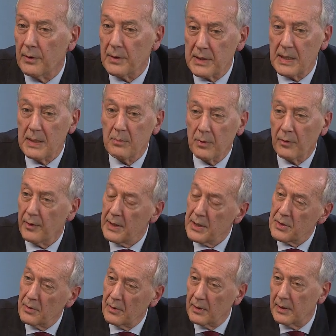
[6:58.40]
for the simple
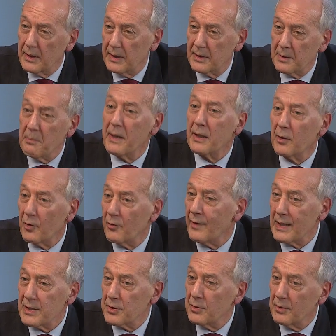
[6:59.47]
reason that
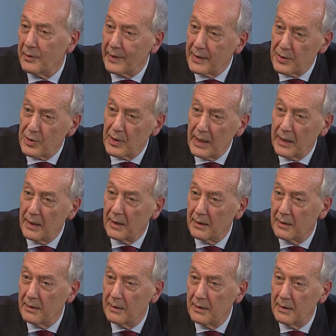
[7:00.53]
microvascular
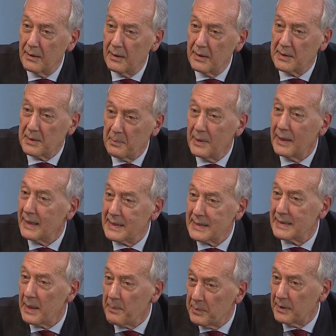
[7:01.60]
angina has been
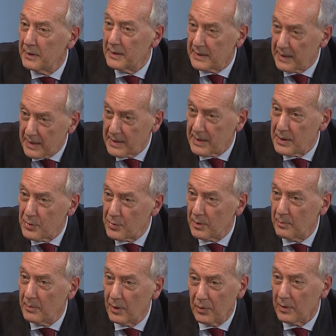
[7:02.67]
accepted as a
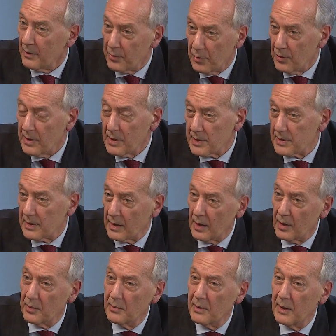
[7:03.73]
syndrome only a few years
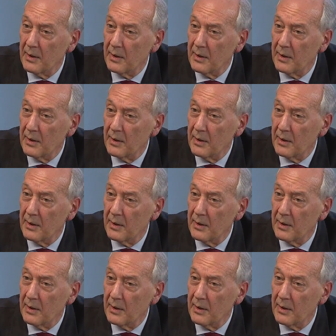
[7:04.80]
ago. Yeah.